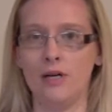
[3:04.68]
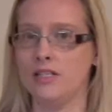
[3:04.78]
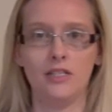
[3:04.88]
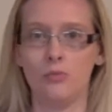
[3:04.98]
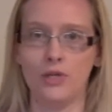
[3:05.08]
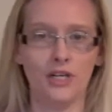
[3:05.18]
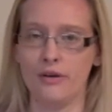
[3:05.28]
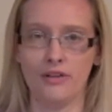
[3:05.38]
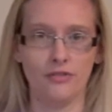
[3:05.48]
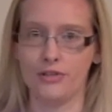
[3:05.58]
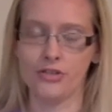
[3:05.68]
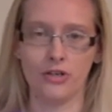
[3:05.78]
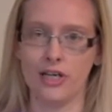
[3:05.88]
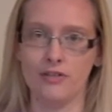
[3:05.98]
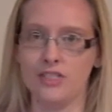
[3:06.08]
I didn't want to go for a
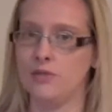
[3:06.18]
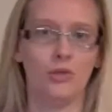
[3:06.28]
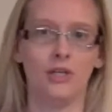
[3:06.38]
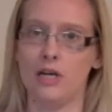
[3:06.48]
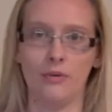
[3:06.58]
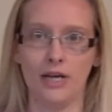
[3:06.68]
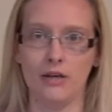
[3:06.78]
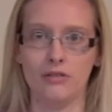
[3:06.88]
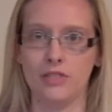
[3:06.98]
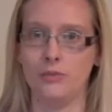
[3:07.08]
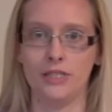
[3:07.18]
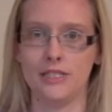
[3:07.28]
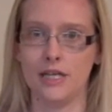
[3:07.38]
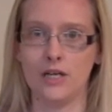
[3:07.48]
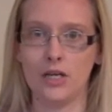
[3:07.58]
drive, I didn't want to go out, didn't want to
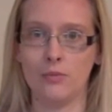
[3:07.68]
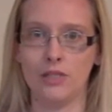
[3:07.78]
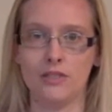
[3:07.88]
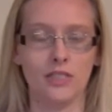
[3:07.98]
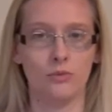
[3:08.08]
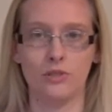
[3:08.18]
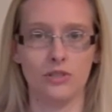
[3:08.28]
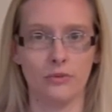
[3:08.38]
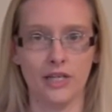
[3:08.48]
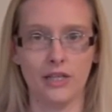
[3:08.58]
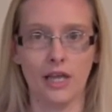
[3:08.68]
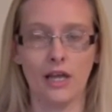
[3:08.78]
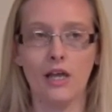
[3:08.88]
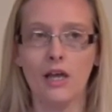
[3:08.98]
see no one, didn't want to do anything.